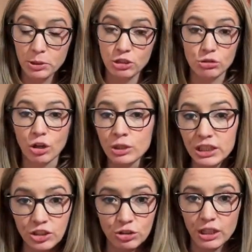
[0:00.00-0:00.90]
But you don't need
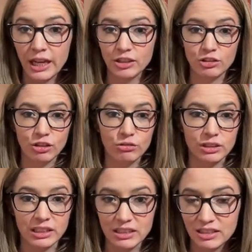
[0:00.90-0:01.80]
to do that. It
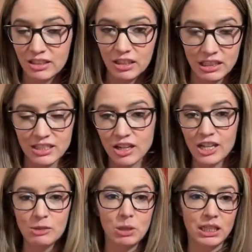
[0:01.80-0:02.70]
doesn't
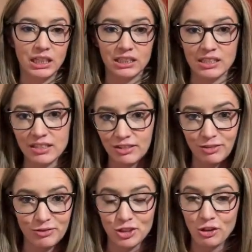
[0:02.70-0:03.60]
cost money. You
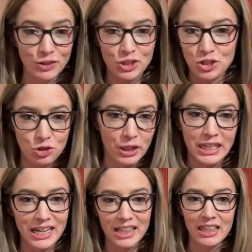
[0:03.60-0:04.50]
don't have to join
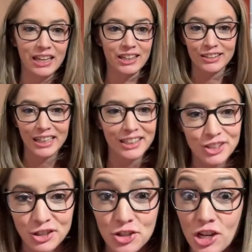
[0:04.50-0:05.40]
anything. Like,
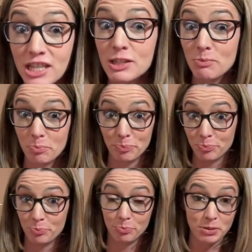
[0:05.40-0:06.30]
you can just
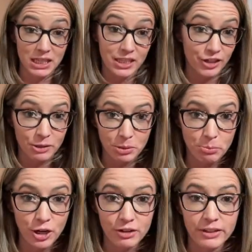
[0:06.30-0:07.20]
be here and be
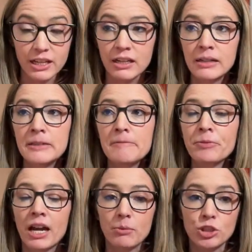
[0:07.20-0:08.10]
part of it.
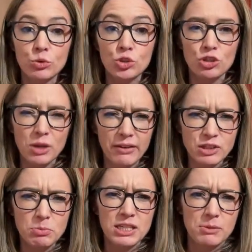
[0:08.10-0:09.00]
You do have
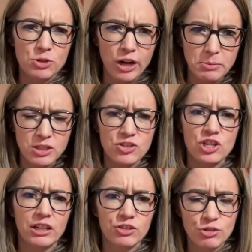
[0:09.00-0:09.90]
to be subscribed to this
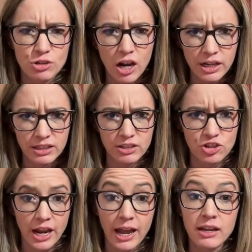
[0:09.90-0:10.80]
channel to talk in the
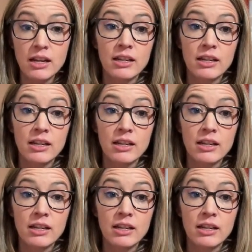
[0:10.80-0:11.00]
chat.